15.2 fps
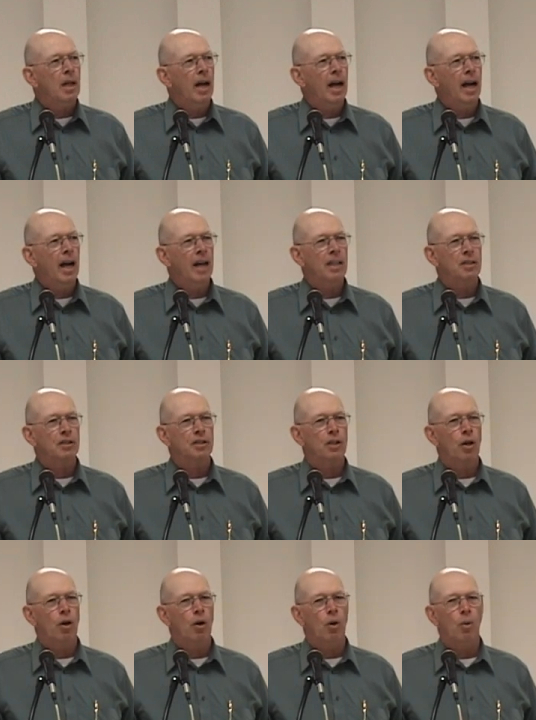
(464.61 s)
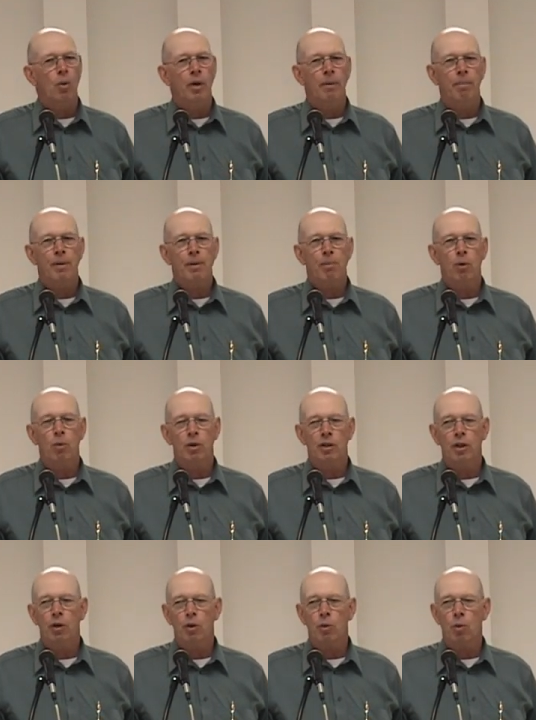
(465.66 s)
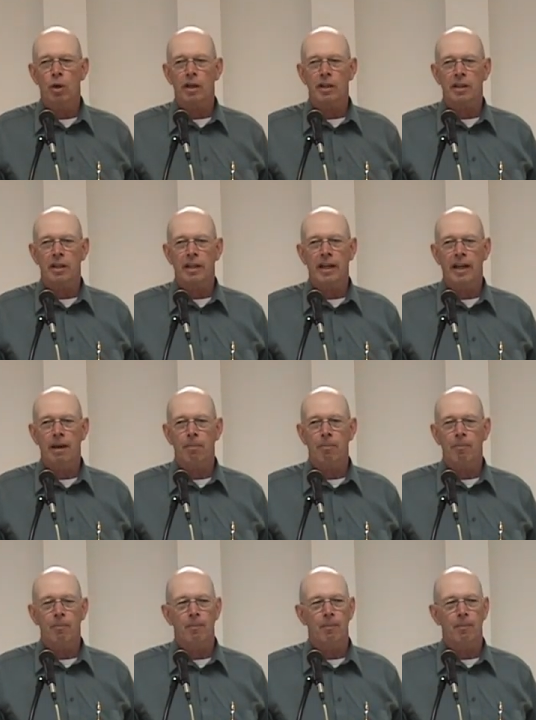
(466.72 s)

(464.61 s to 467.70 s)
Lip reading: and so when people would go to work at the camp,